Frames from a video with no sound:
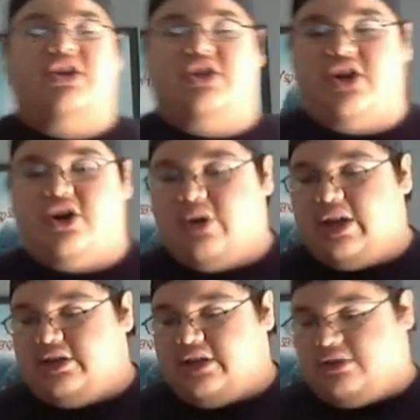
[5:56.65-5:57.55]
you know,
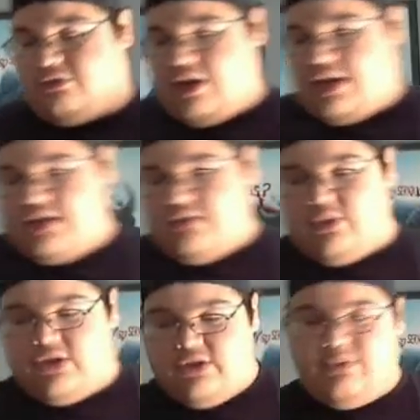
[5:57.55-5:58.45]
and granted
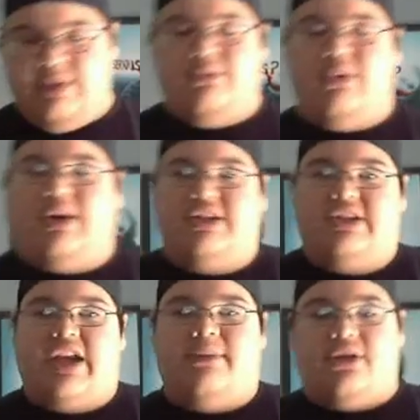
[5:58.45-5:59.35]
what people want to
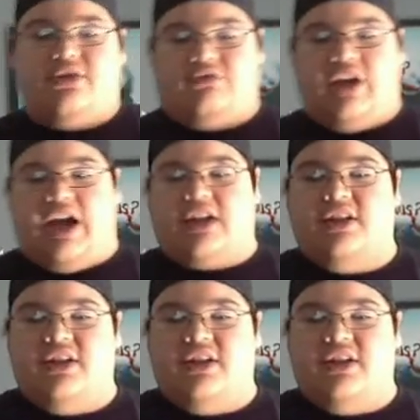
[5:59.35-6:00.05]
say about The Rock,